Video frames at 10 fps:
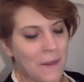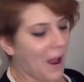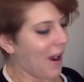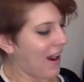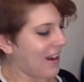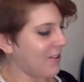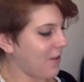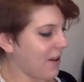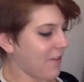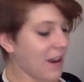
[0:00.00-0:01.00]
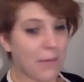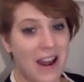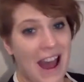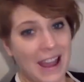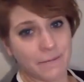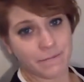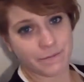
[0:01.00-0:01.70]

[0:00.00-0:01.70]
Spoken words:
All right, ready for number 9?